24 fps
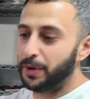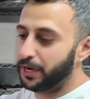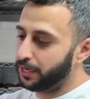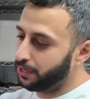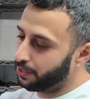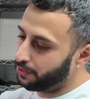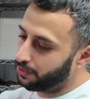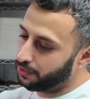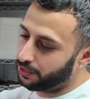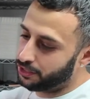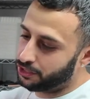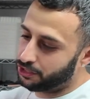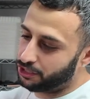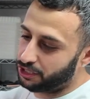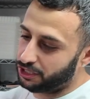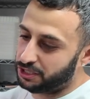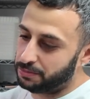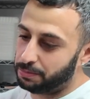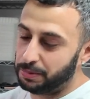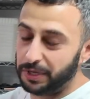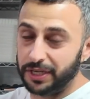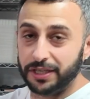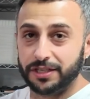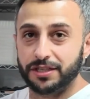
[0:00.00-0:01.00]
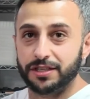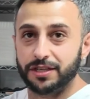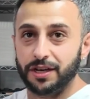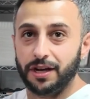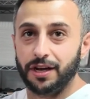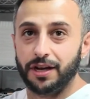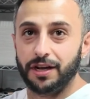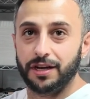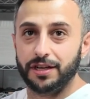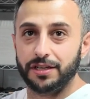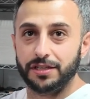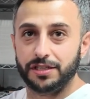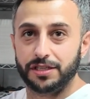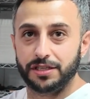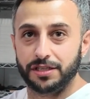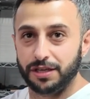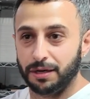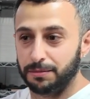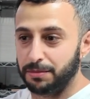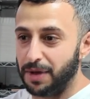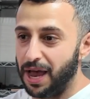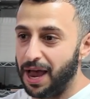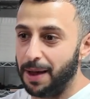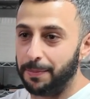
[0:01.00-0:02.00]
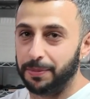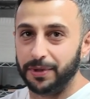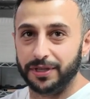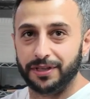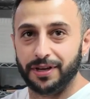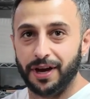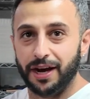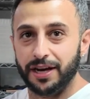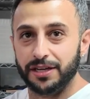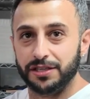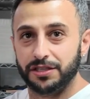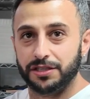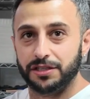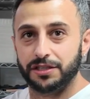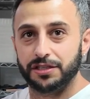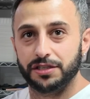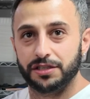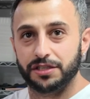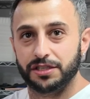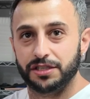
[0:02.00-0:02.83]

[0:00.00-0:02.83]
Menu is just pizza, some appetizers,